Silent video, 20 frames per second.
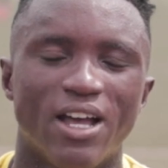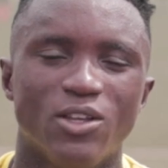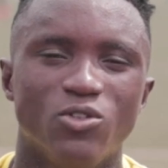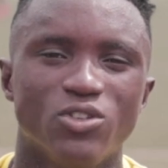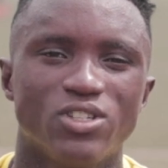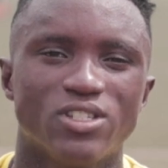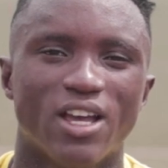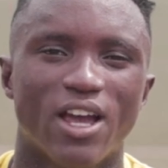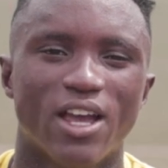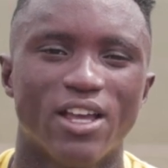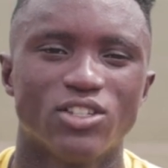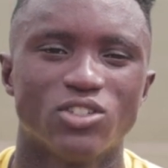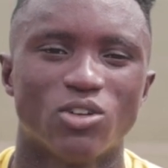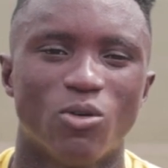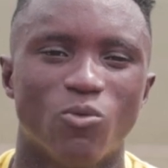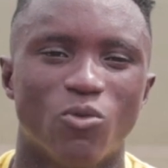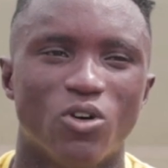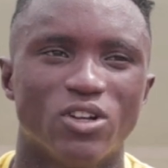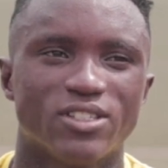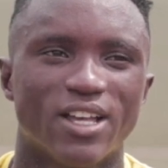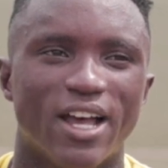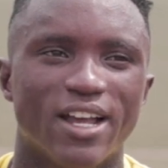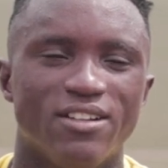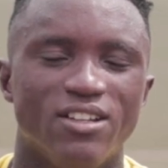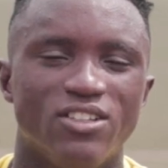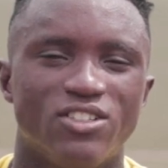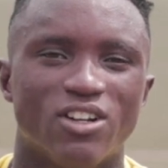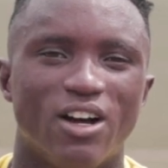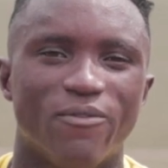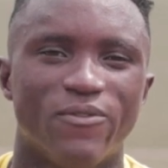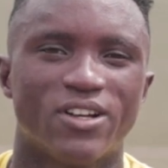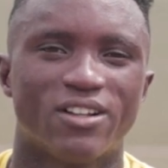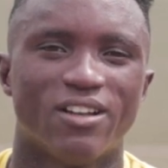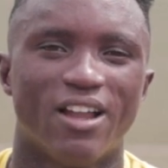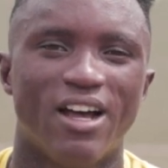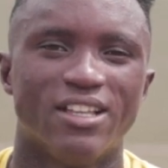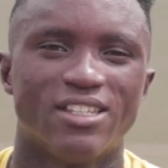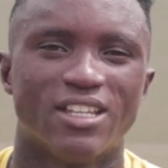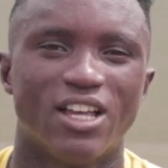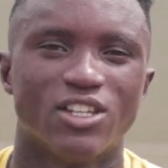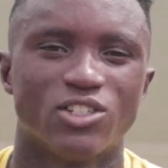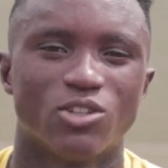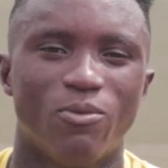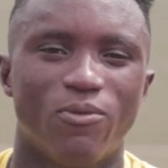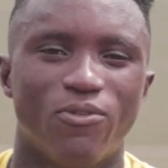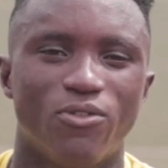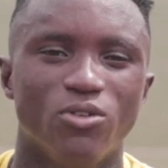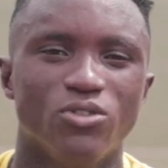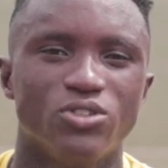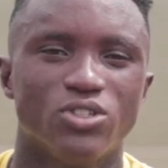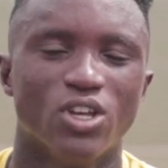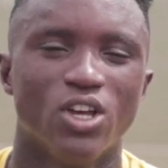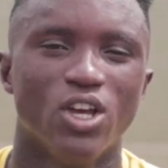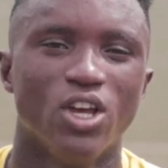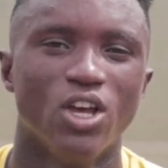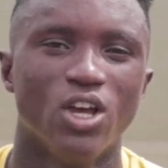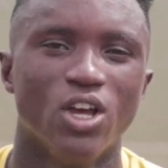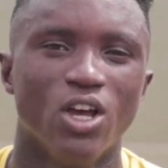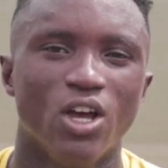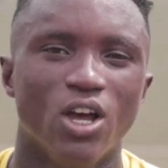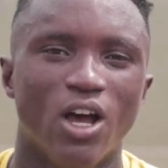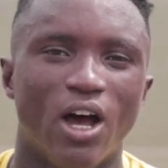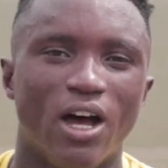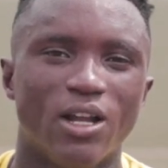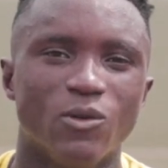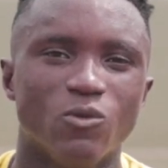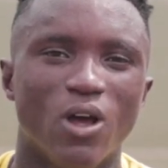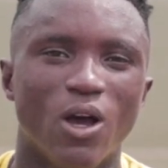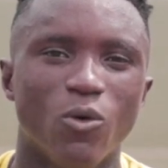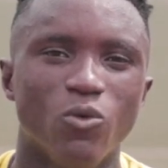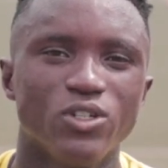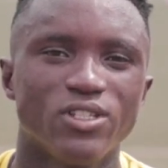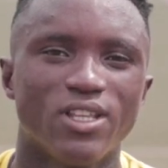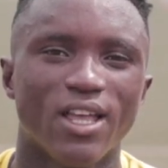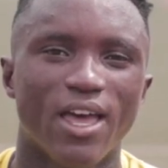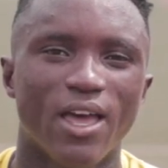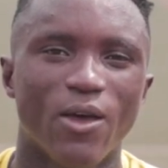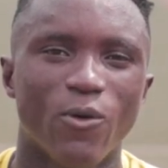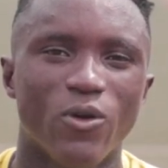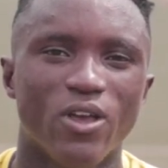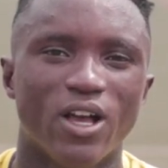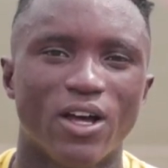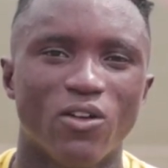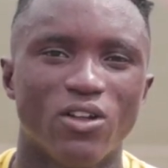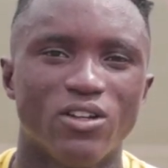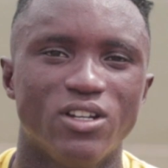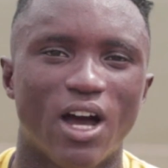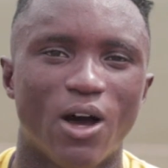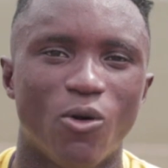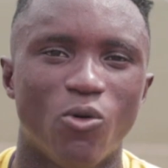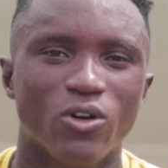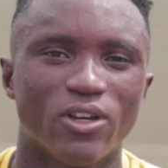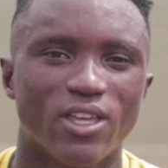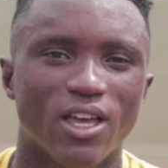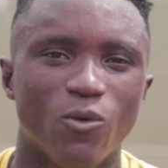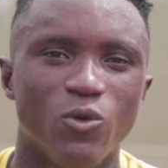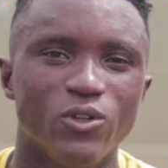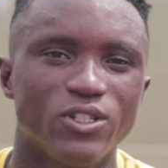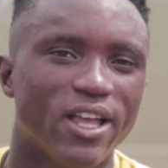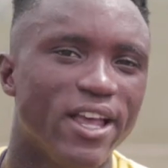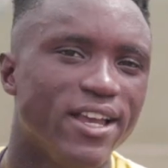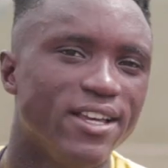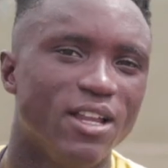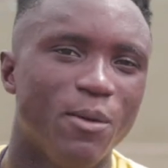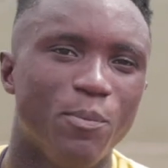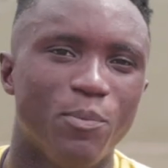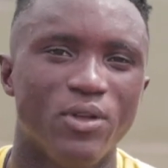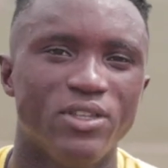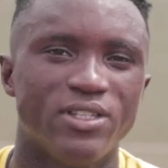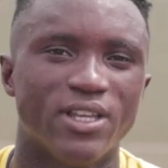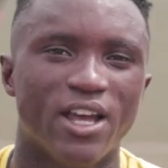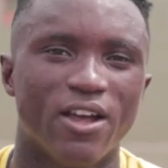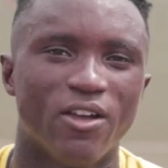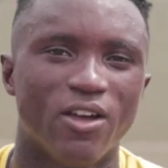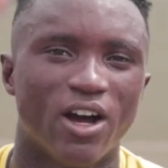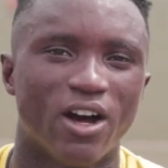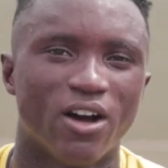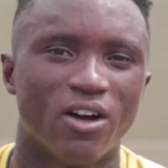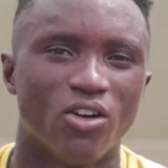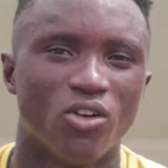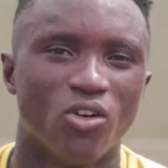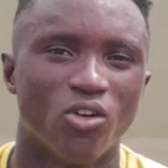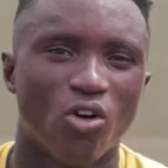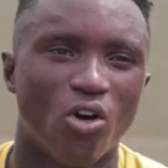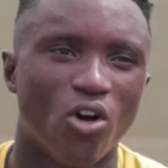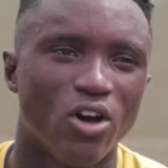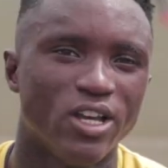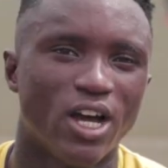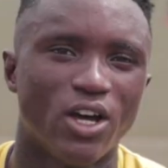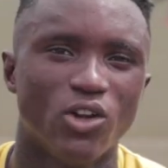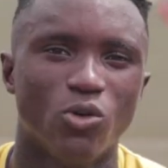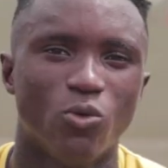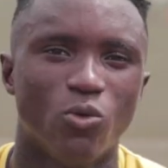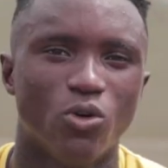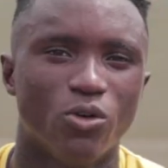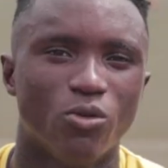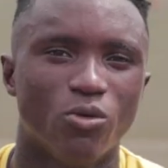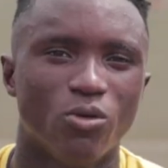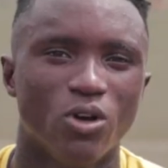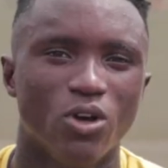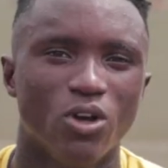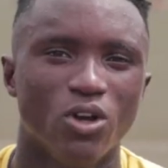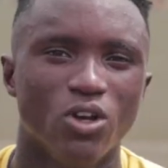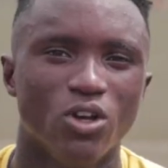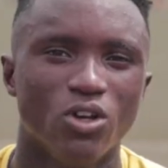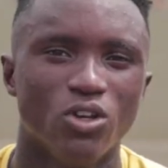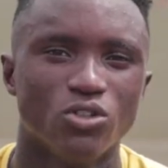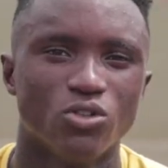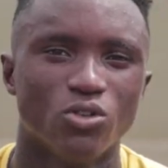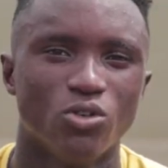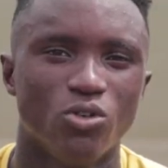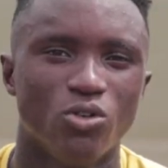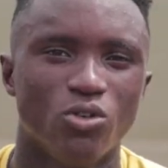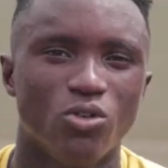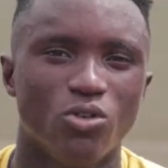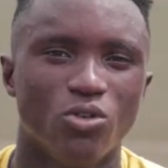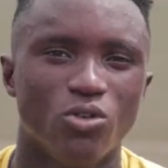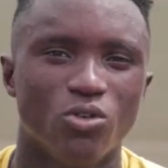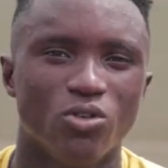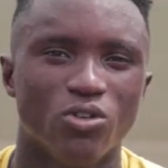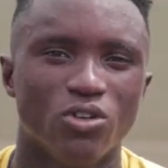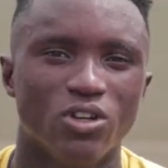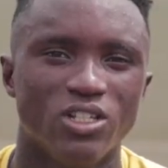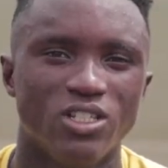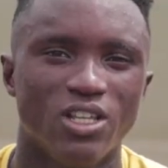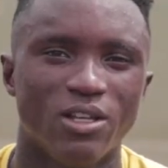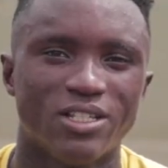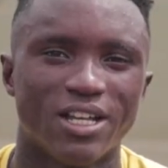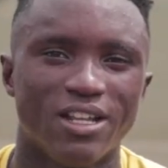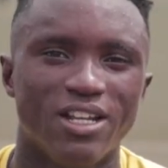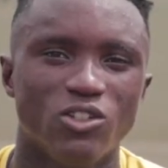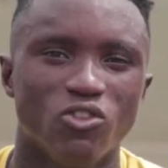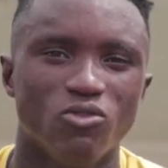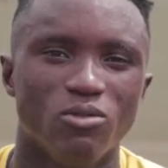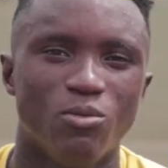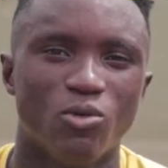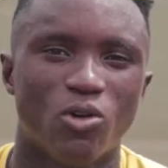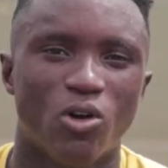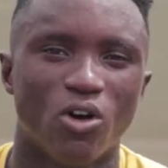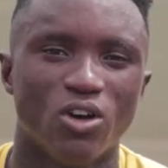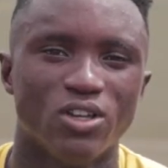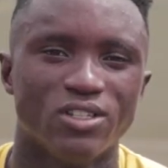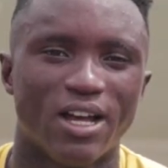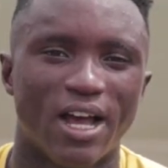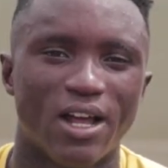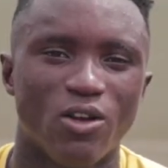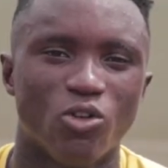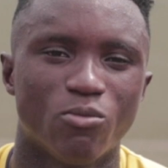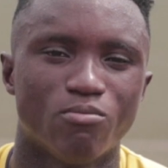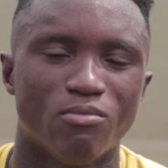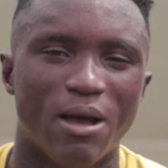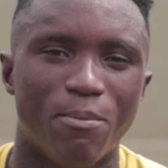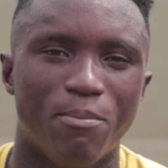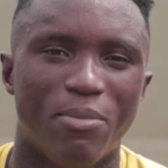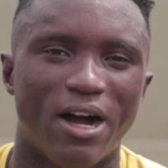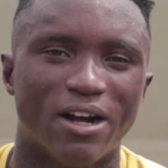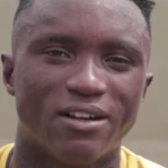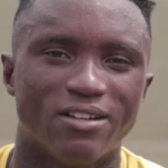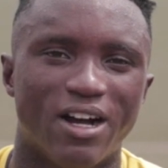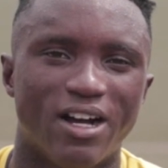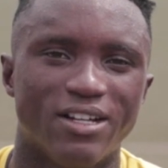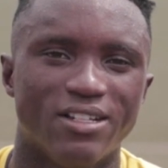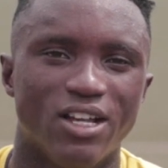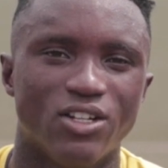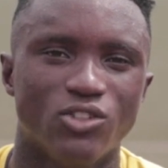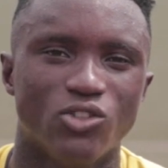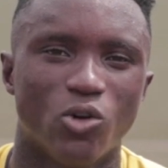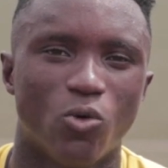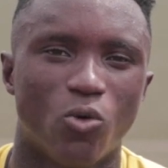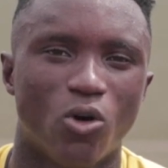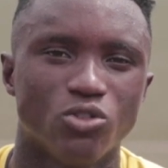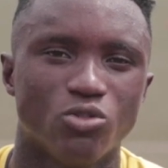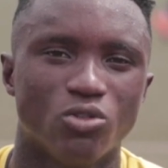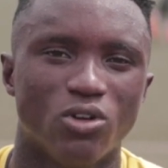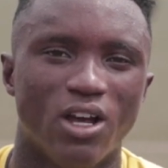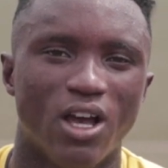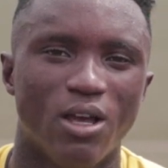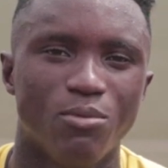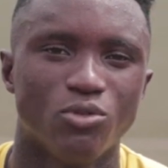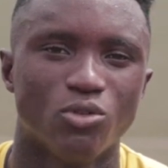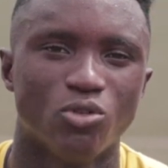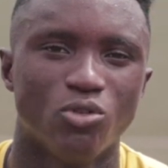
I just sell some water in the traffic light and some fruit. And where we stay, we are not that okay. We stay in a pit area called Yanogoro. So it's a challenge for me because I look my background, there's no one to help.